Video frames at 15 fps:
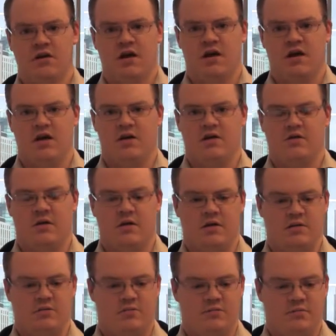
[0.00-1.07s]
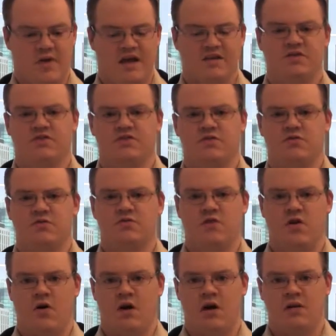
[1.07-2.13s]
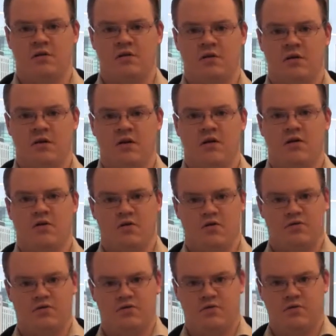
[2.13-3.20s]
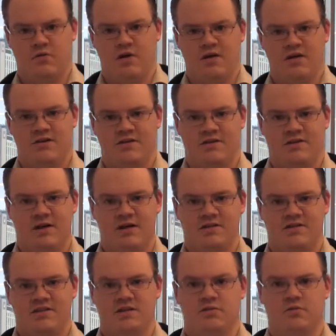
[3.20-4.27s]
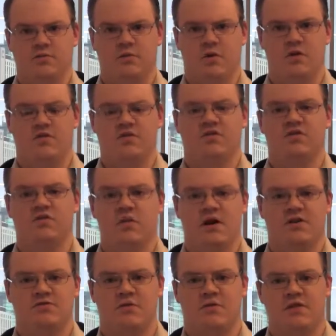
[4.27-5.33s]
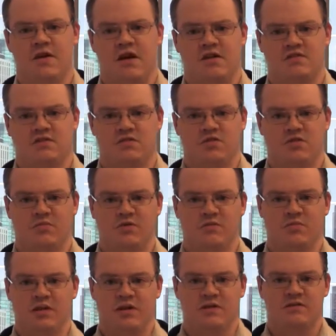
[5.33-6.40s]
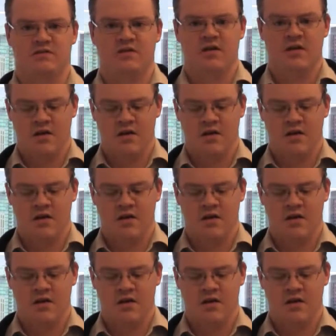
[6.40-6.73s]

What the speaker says: a magnitude 9 earthquake that killed over 200,000 human beings.